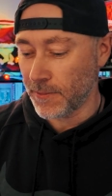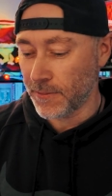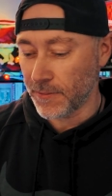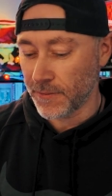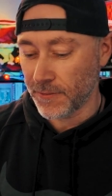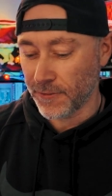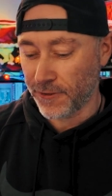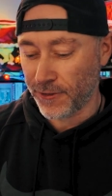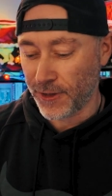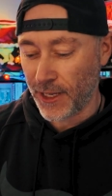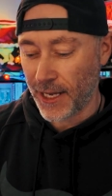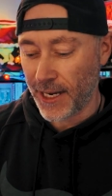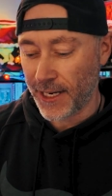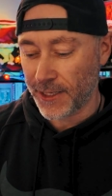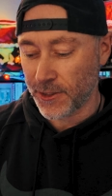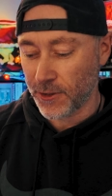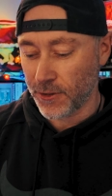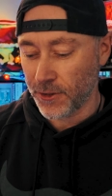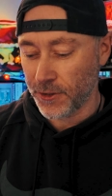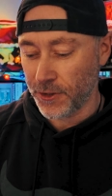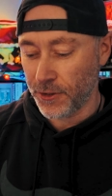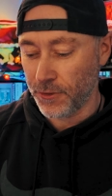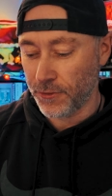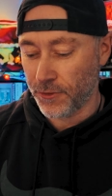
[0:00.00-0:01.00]
flagged
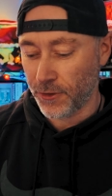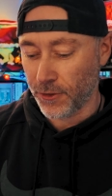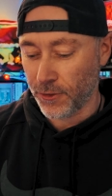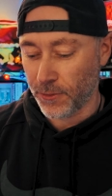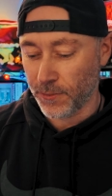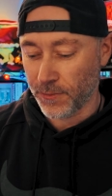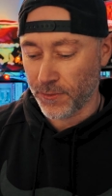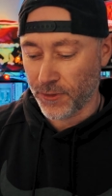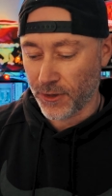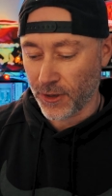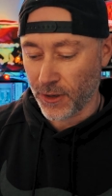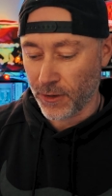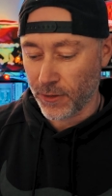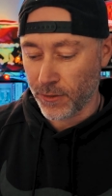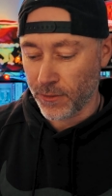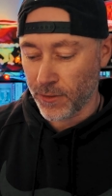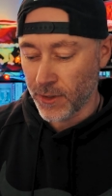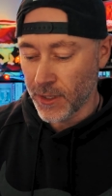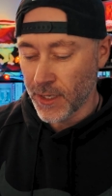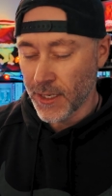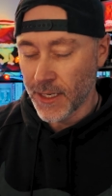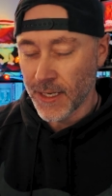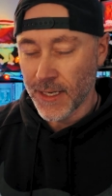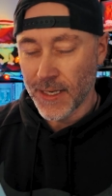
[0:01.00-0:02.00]
on YouTube. So
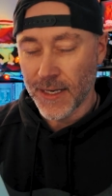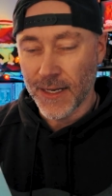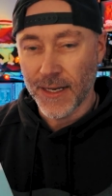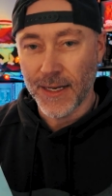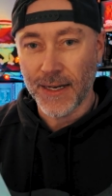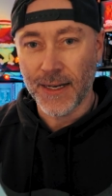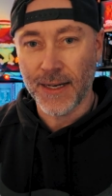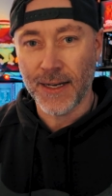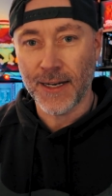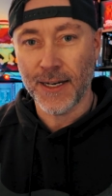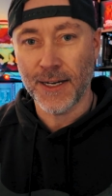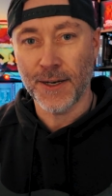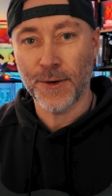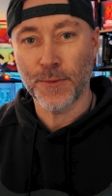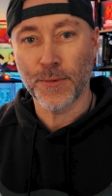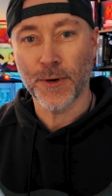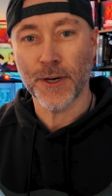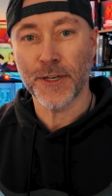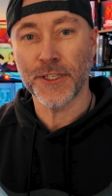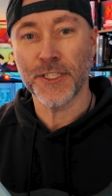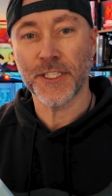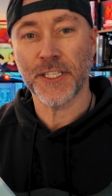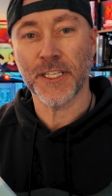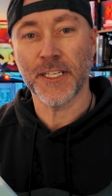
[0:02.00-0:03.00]

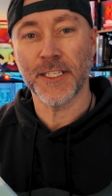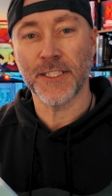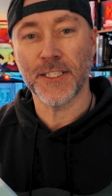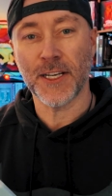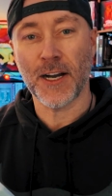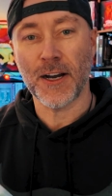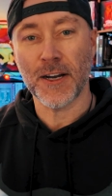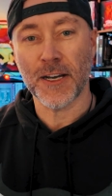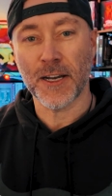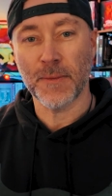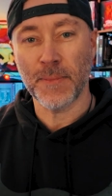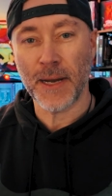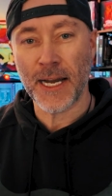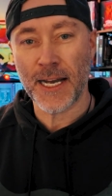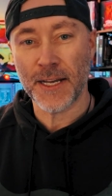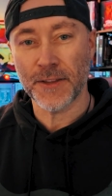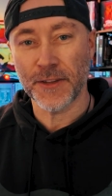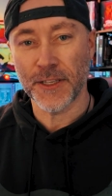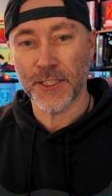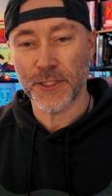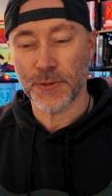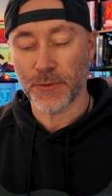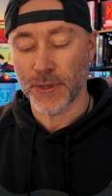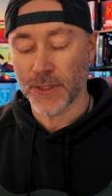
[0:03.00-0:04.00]
we're just going to talk about
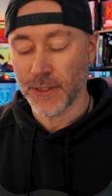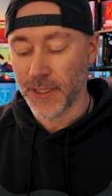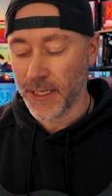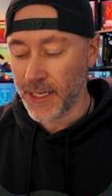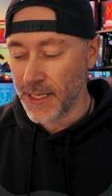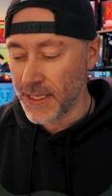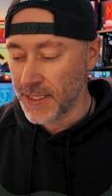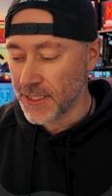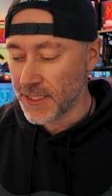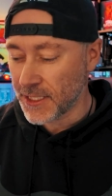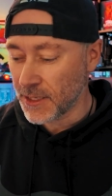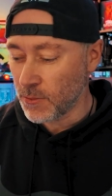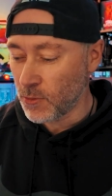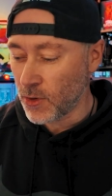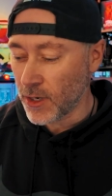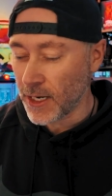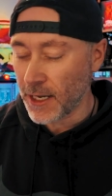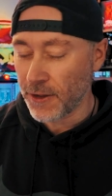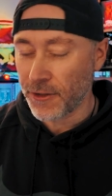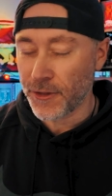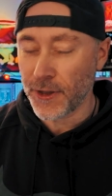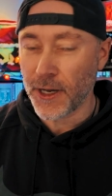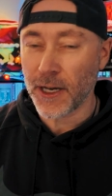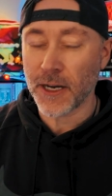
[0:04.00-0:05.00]
this release and what I
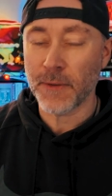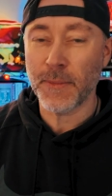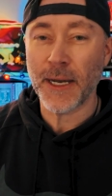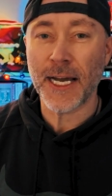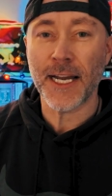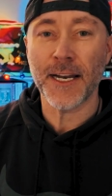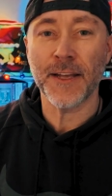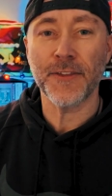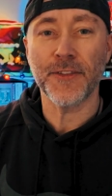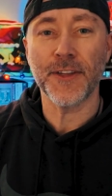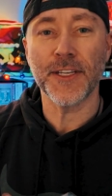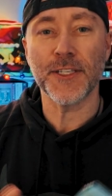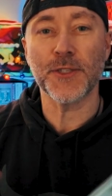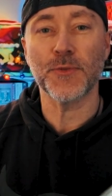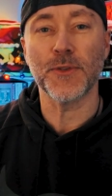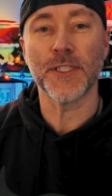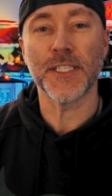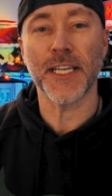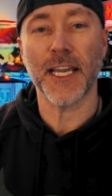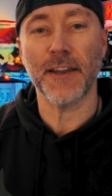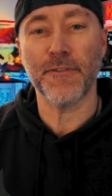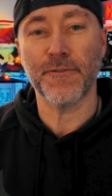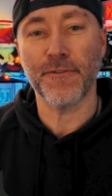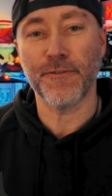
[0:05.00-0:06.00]
thought about it. This was
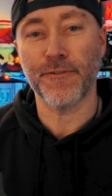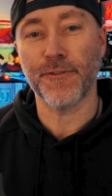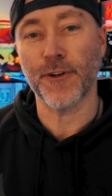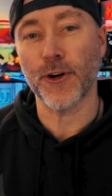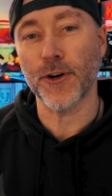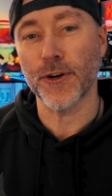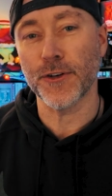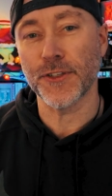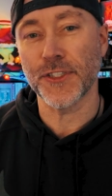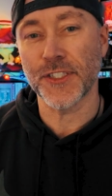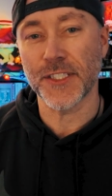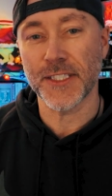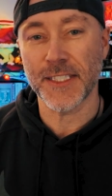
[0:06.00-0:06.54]
a first